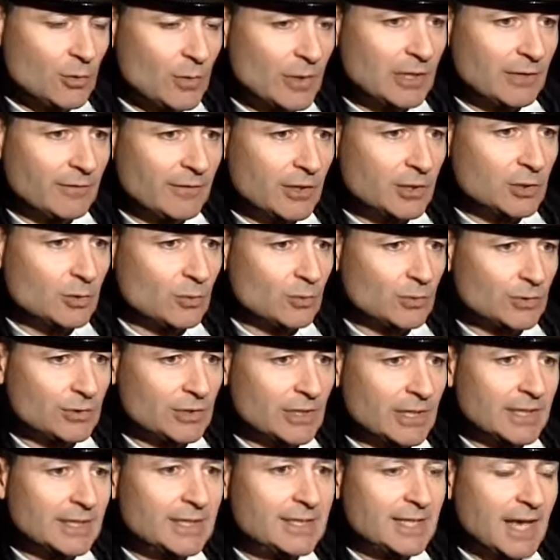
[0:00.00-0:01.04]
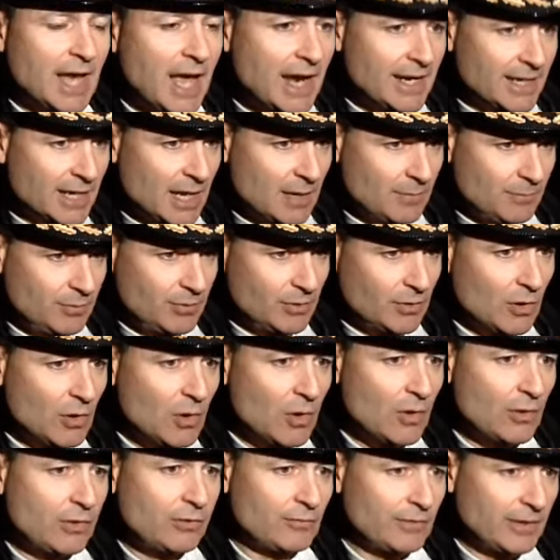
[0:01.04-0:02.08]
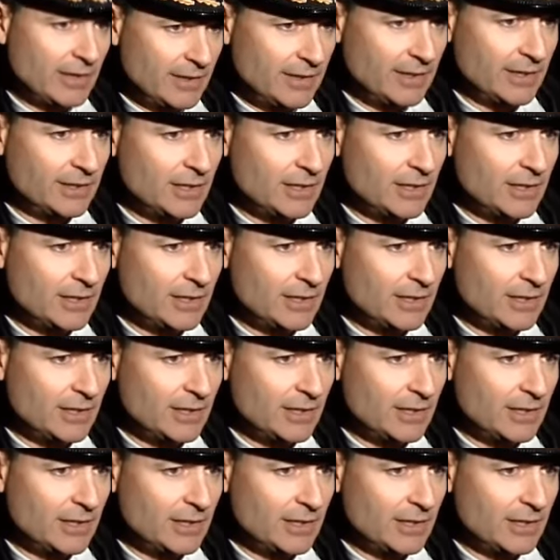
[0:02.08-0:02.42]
2 individuals tied up all 3 of